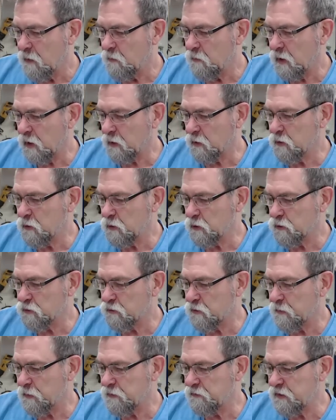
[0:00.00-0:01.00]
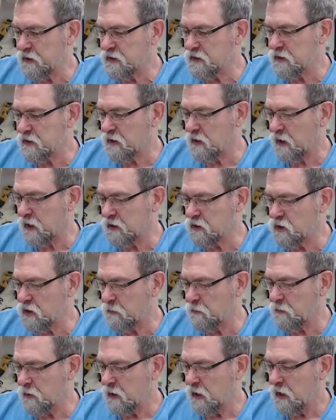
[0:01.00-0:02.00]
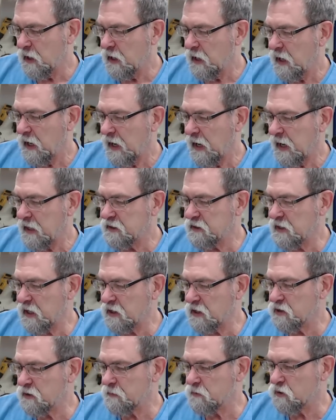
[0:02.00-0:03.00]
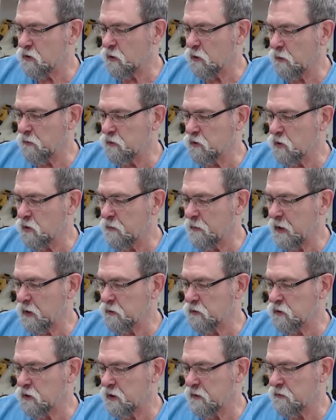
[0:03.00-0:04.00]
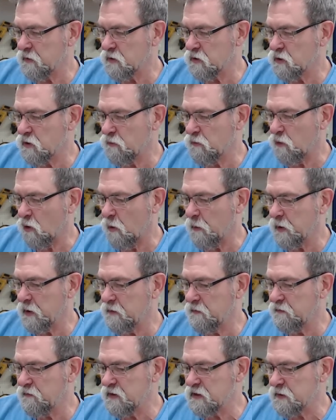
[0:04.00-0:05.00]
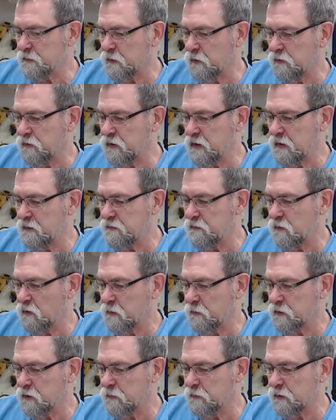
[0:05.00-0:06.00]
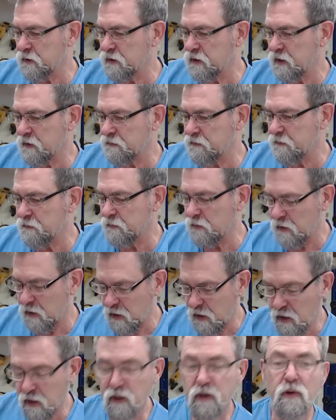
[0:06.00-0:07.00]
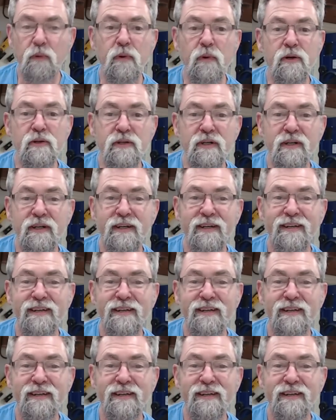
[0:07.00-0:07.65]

Molecules from the VCI chip attach themselves to the metal surface to form an invisible thin film to protect from corrosion.